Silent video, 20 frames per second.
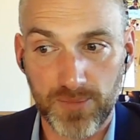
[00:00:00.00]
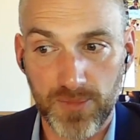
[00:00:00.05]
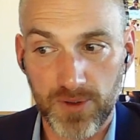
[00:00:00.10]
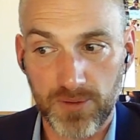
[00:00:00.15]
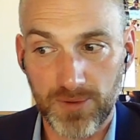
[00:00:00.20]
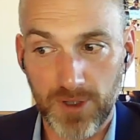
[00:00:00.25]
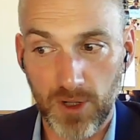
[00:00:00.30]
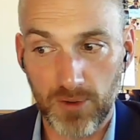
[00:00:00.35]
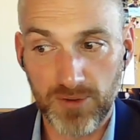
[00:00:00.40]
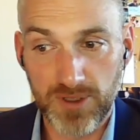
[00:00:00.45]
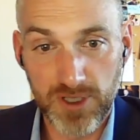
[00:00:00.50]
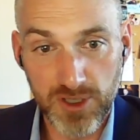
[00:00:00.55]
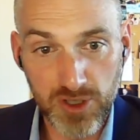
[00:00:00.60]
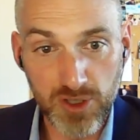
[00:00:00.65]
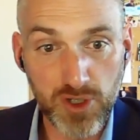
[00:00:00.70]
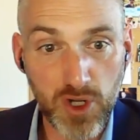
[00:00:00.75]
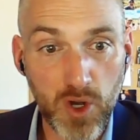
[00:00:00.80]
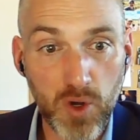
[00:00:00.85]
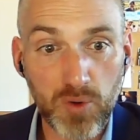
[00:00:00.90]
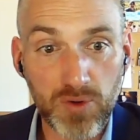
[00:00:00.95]
did you
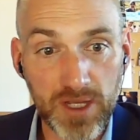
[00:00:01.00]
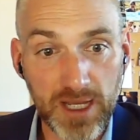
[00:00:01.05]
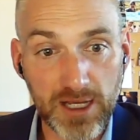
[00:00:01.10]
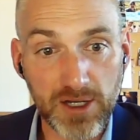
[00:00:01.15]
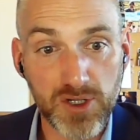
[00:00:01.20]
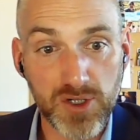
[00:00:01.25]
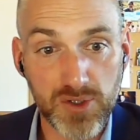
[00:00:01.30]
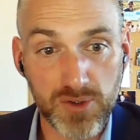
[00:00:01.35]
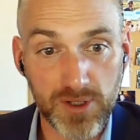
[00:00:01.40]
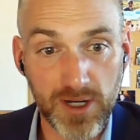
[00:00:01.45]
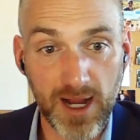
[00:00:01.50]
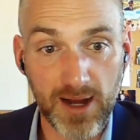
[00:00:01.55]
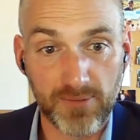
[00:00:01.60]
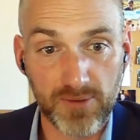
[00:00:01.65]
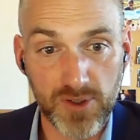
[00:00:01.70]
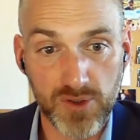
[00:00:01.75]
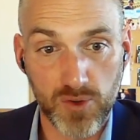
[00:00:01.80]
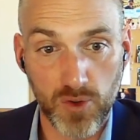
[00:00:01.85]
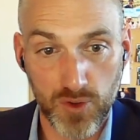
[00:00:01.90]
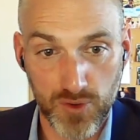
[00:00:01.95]
know the industry
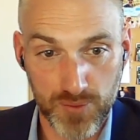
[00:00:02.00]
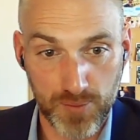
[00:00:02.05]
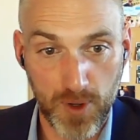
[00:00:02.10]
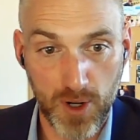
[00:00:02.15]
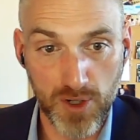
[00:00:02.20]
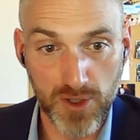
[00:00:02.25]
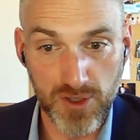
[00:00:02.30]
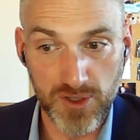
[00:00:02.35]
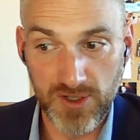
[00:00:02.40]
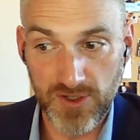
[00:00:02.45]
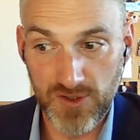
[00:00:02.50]
average gross margin